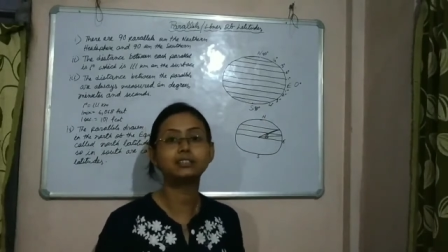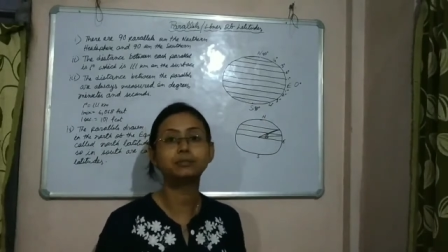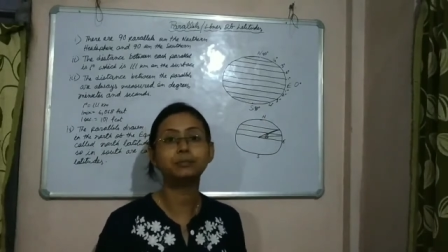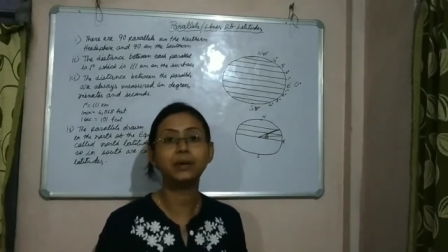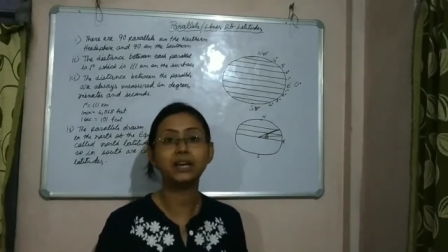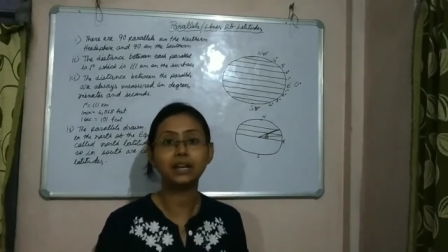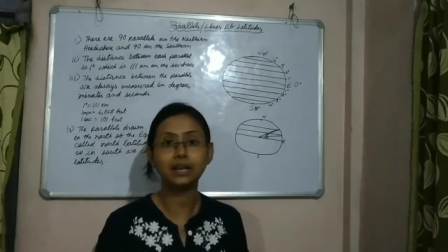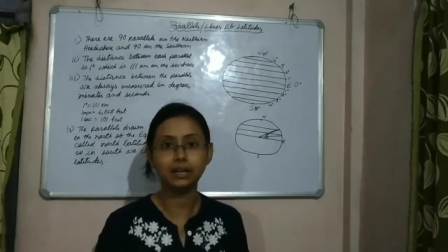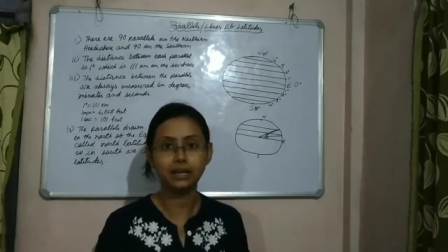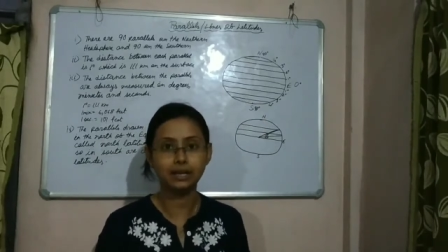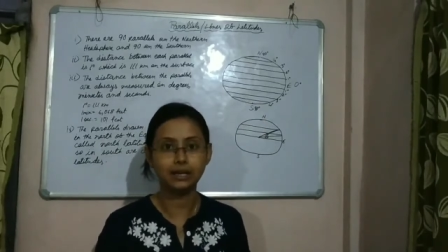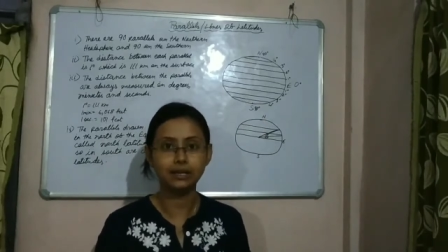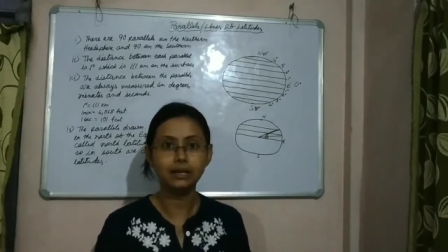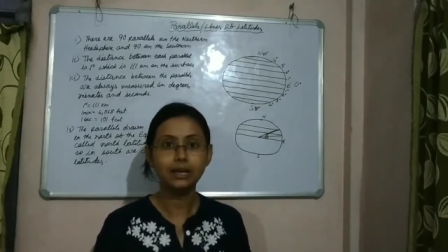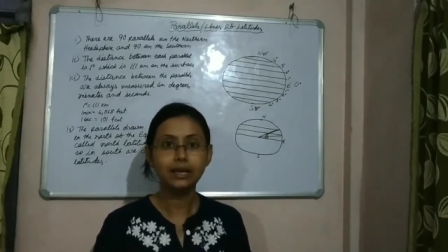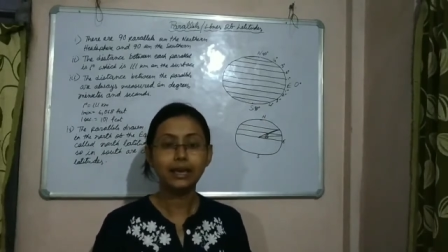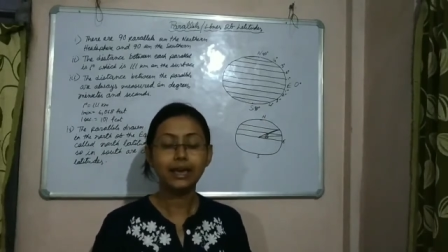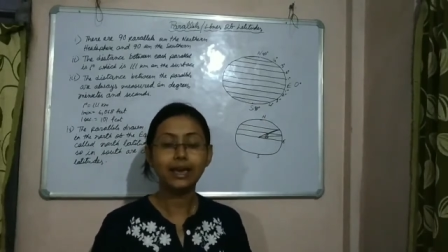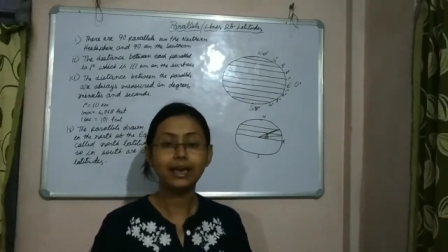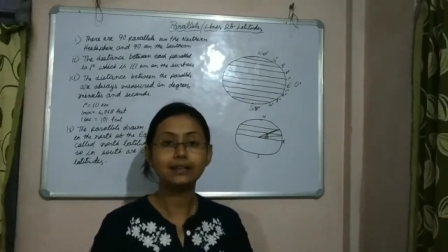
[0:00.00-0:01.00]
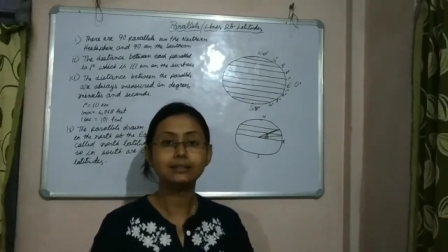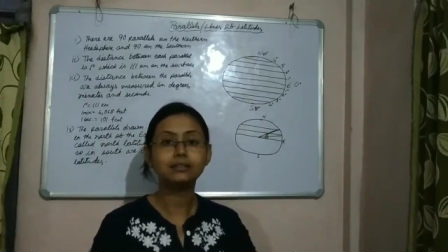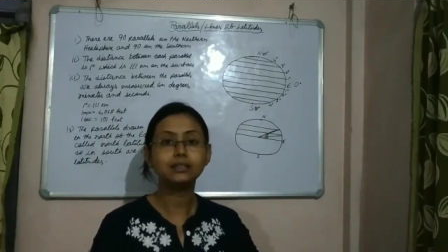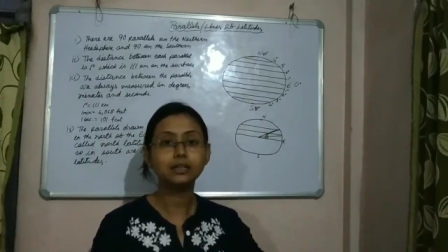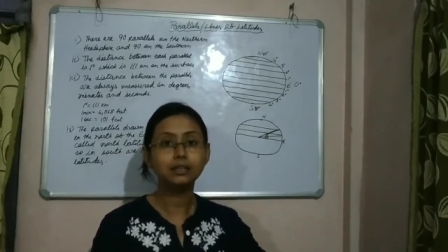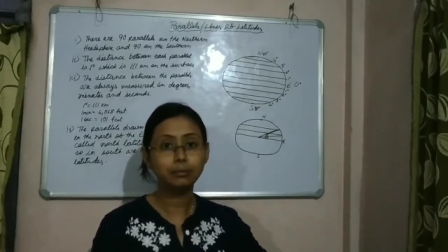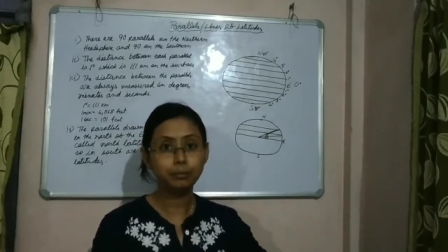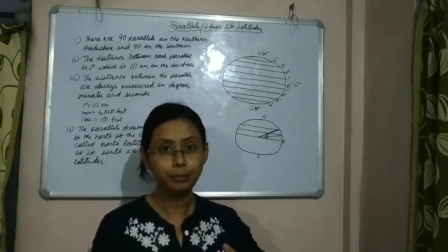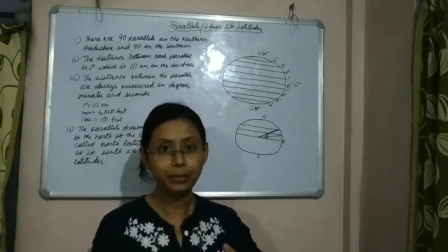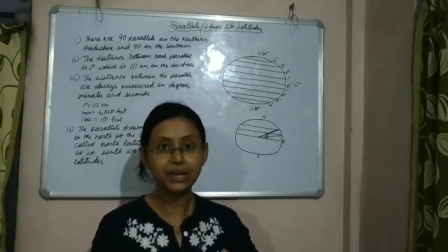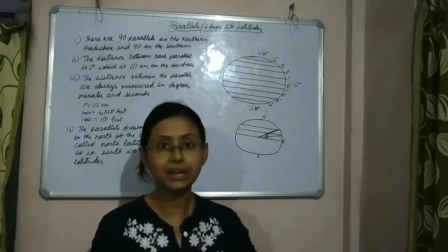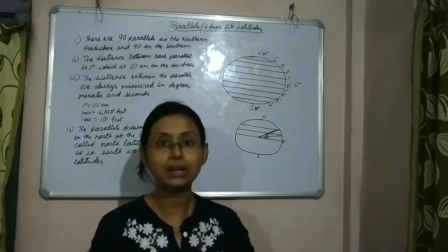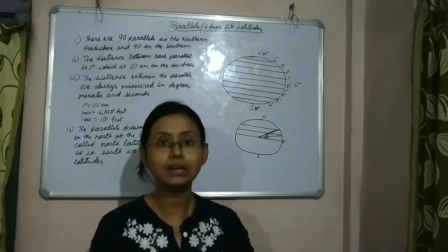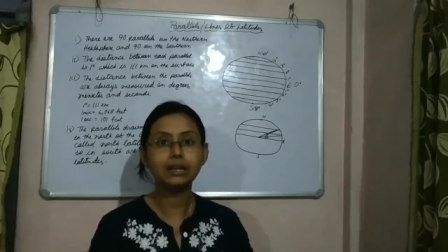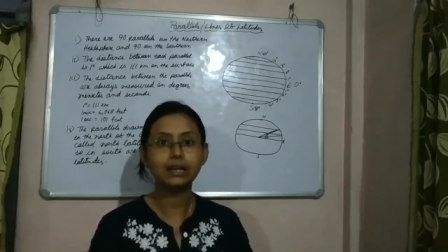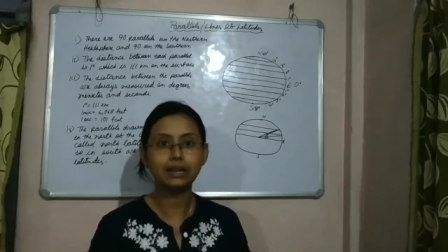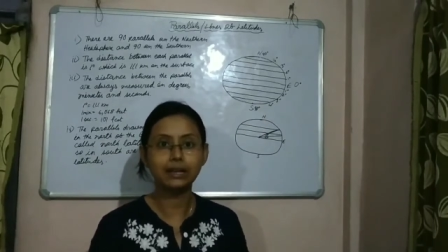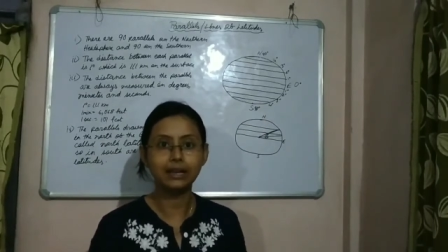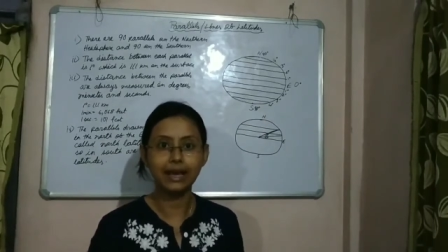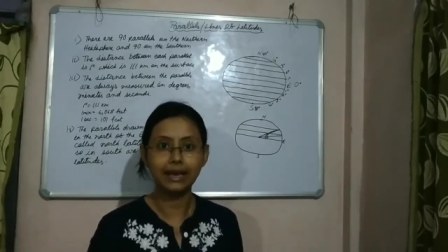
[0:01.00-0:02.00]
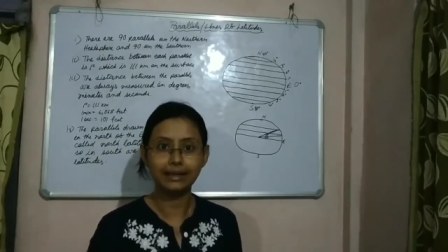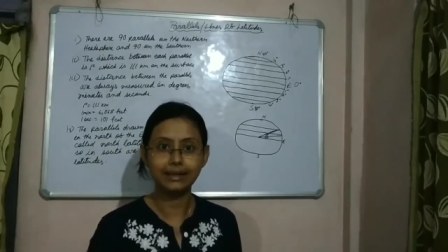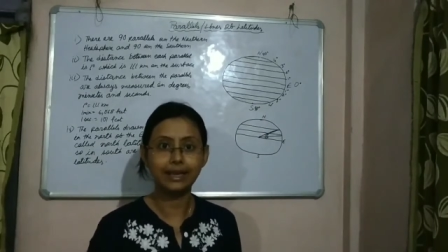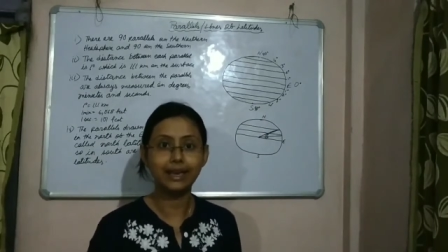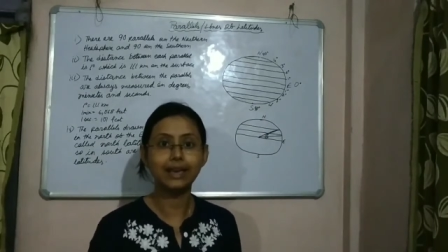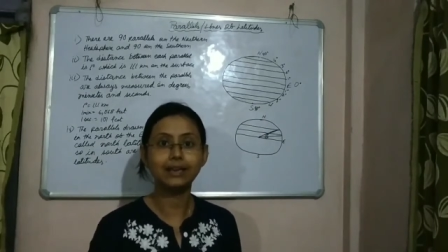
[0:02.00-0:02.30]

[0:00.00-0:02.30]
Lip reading: parallel as a parallel line,